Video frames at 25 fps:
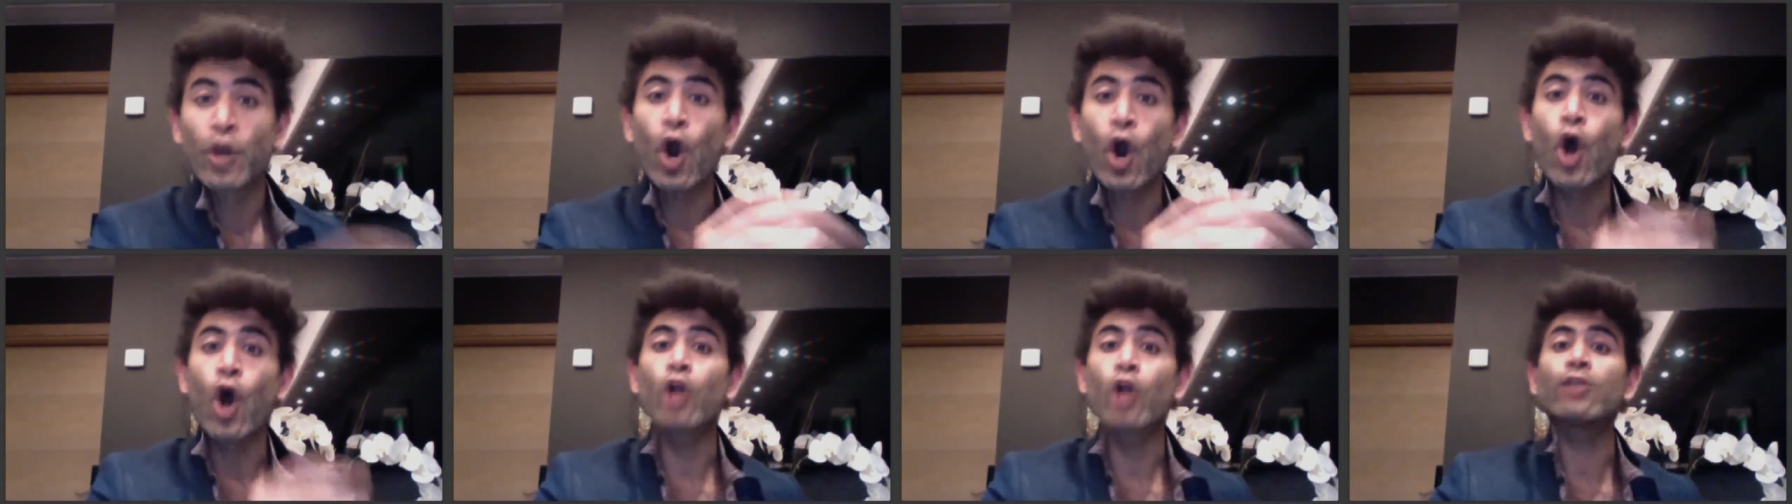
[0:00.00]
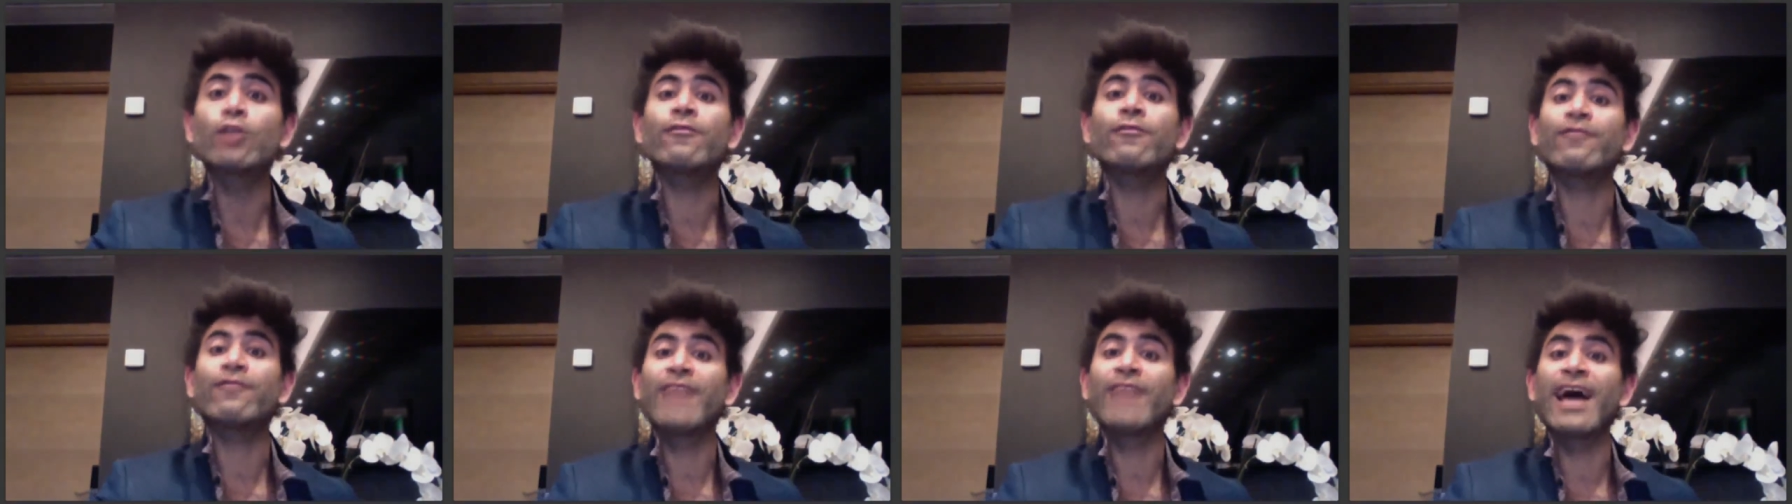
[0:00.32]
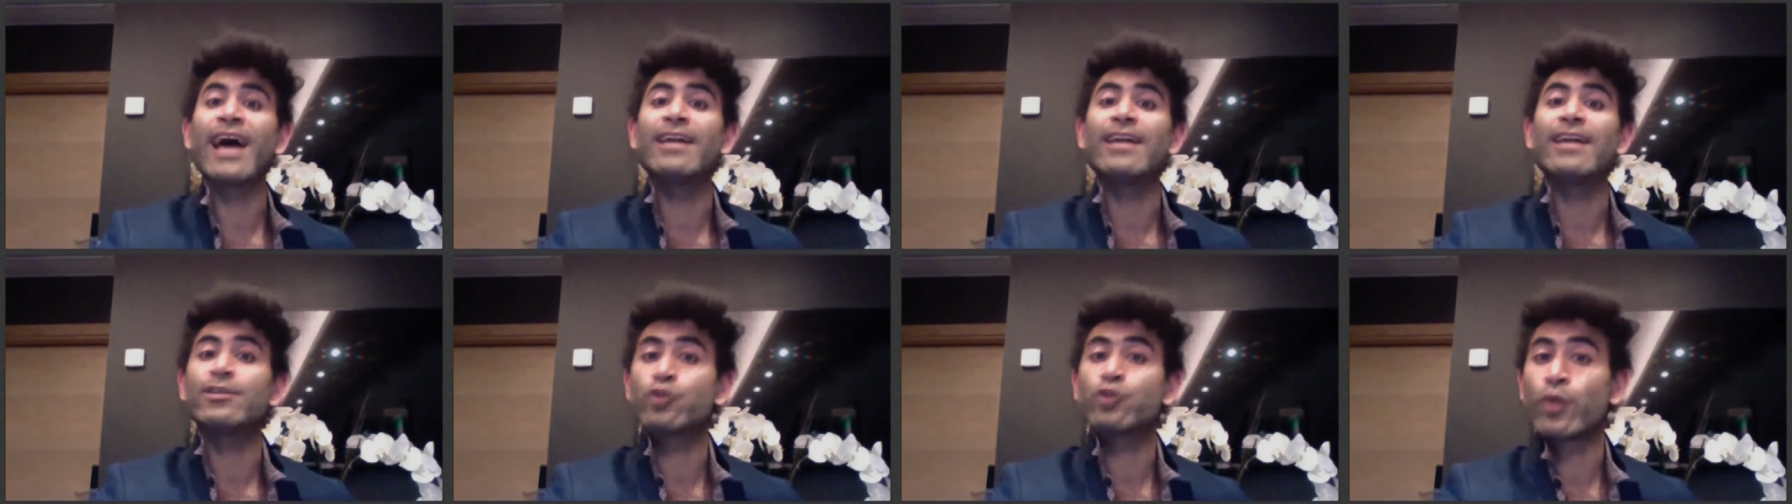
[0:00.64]
all of
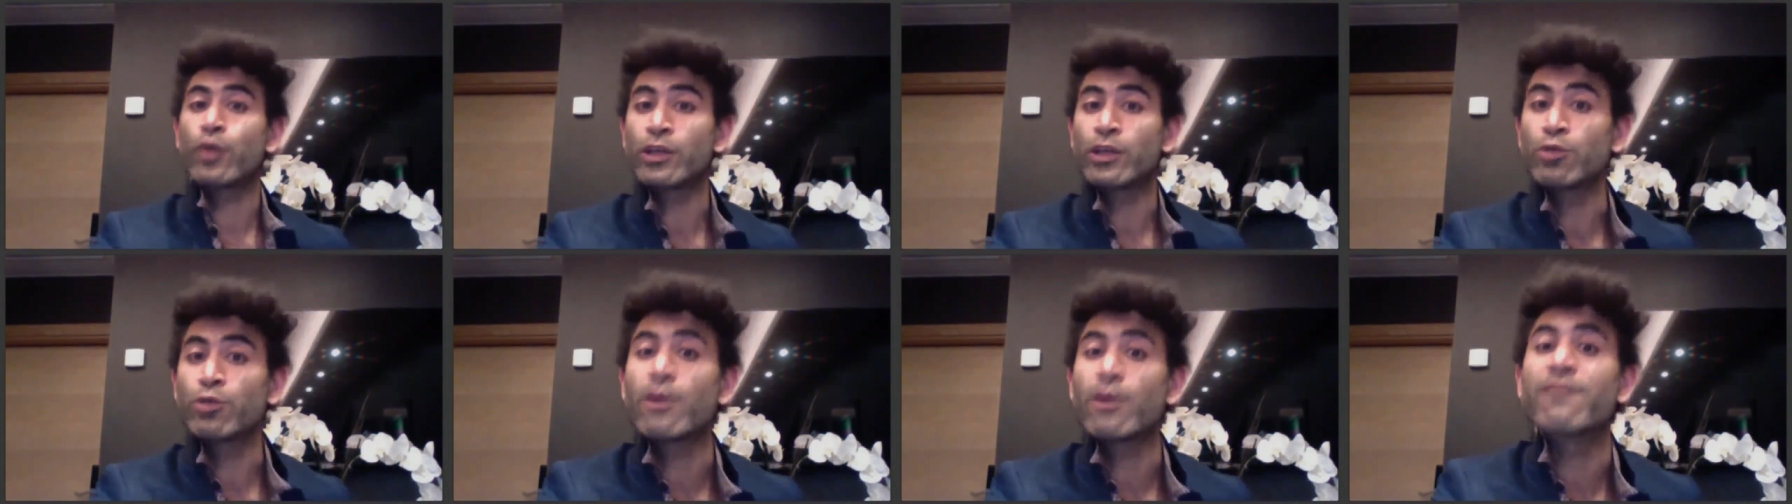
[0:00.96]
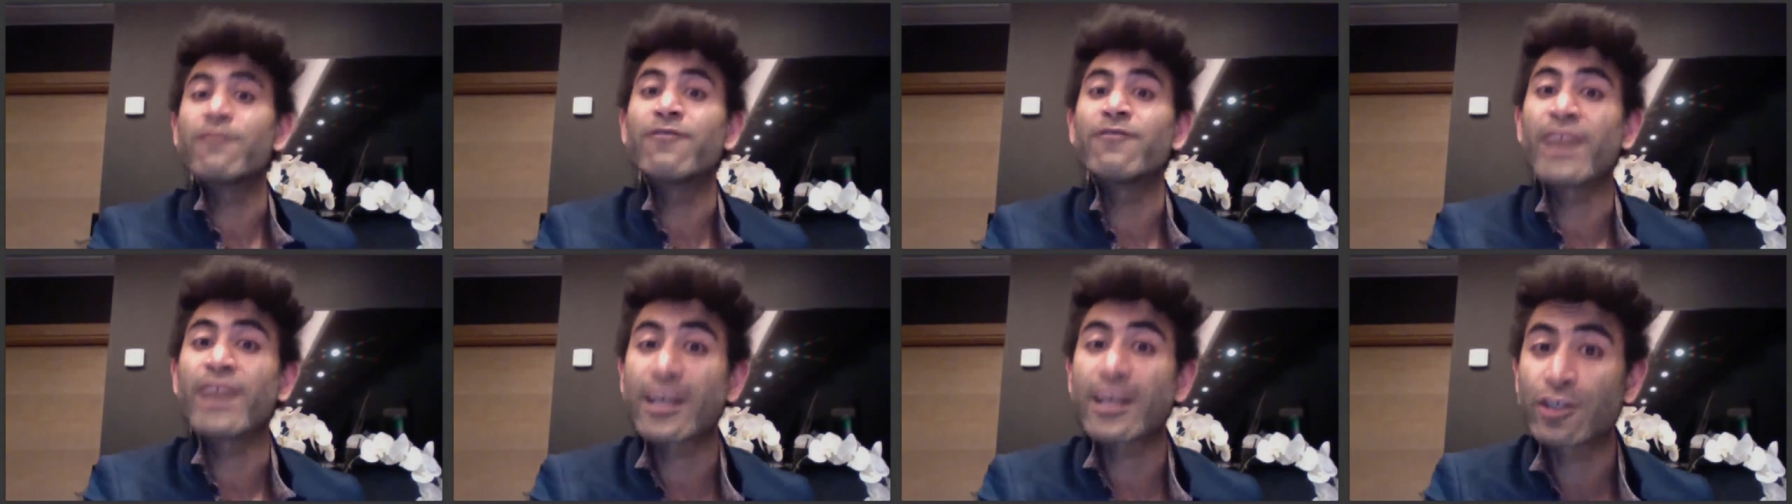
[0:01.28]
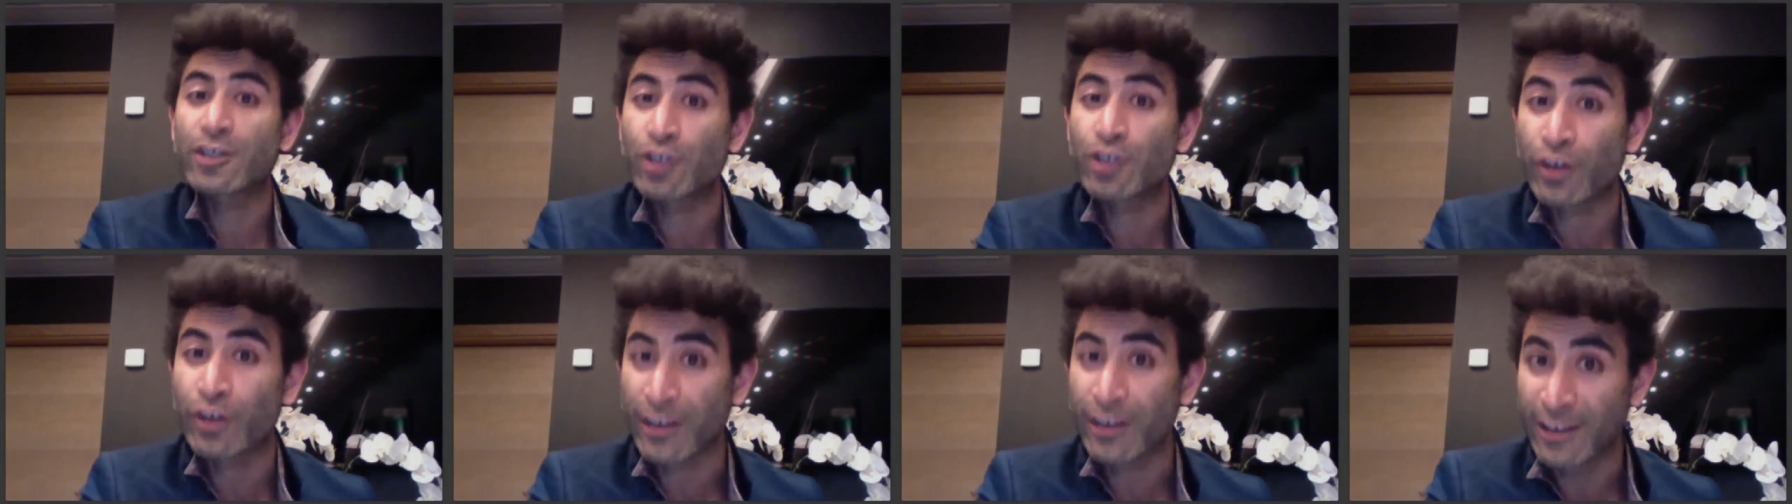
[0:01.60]
that is going to
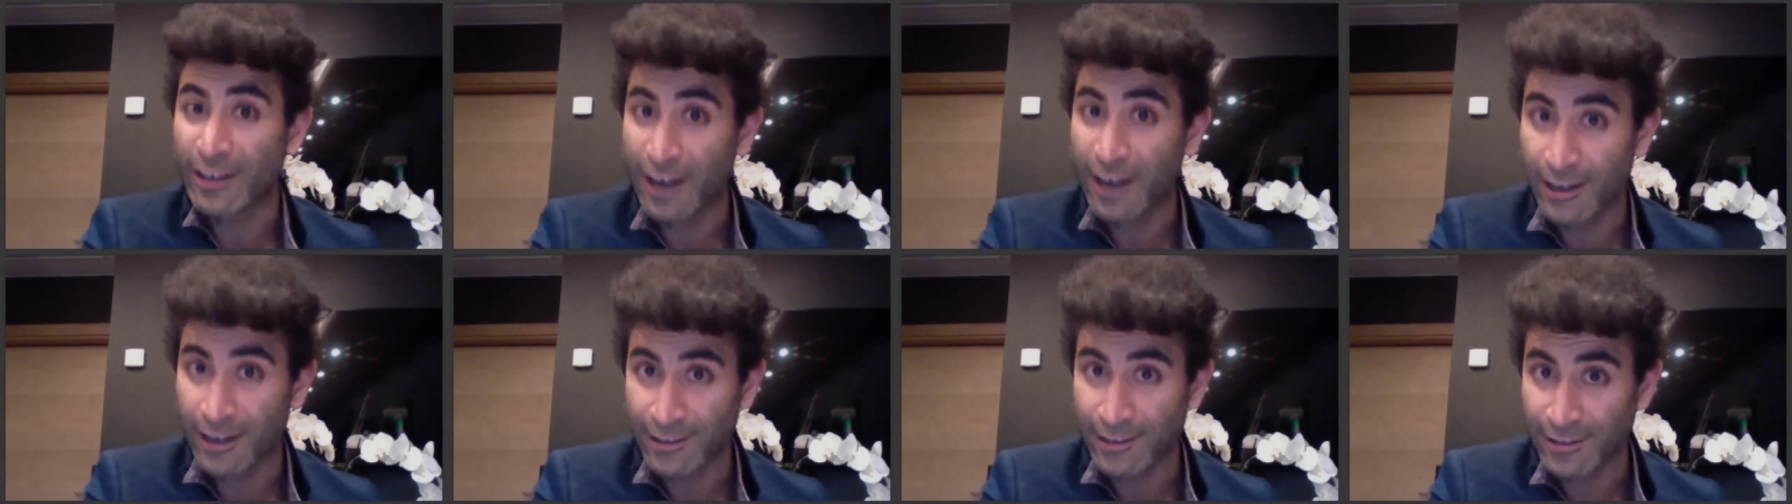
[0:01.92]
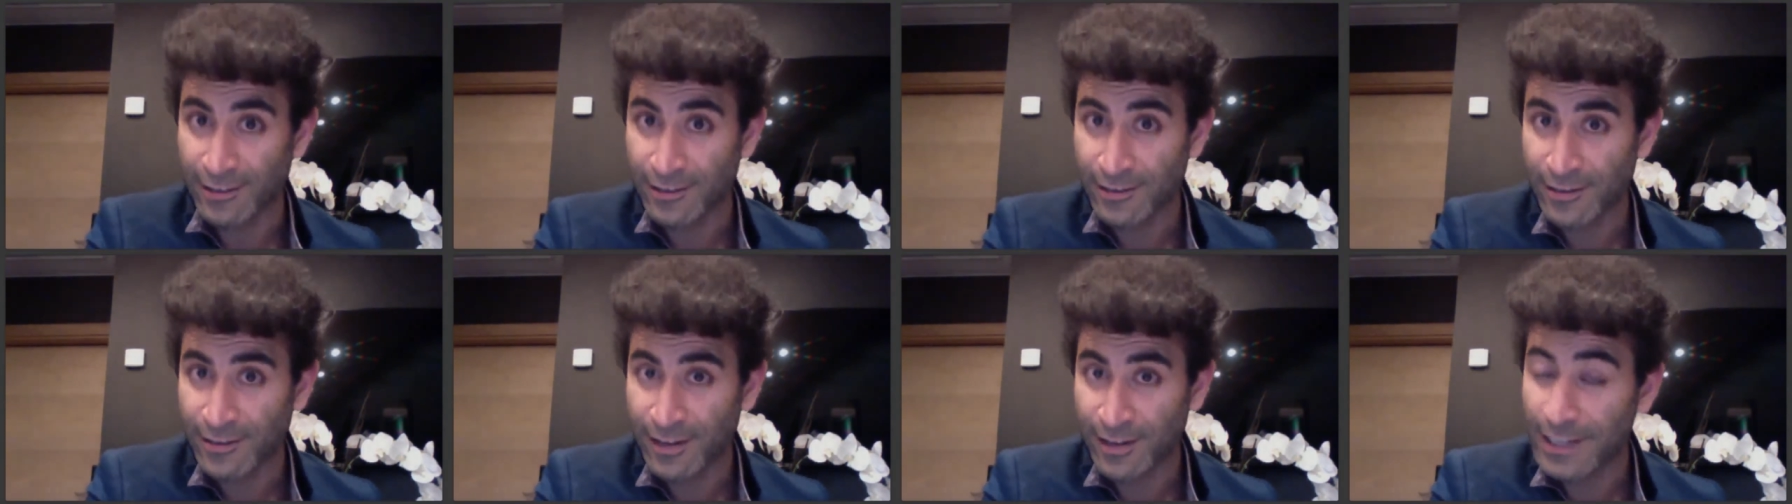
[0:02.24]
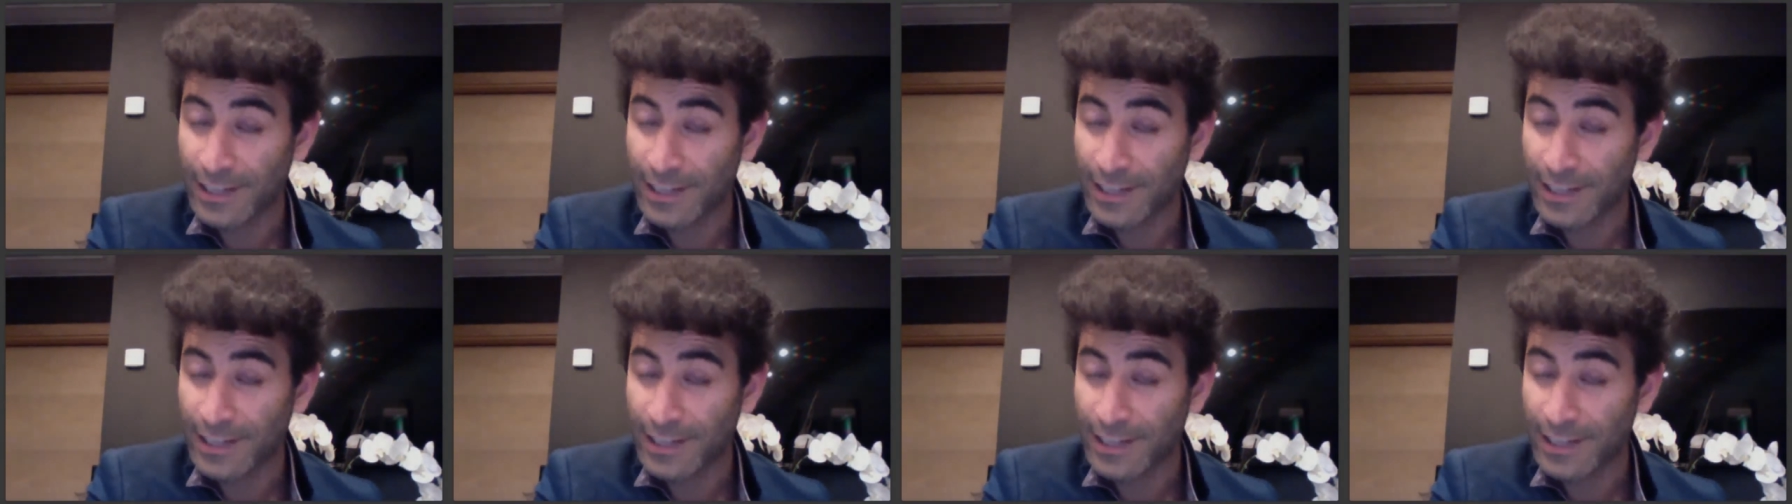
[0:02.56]
affect your gut.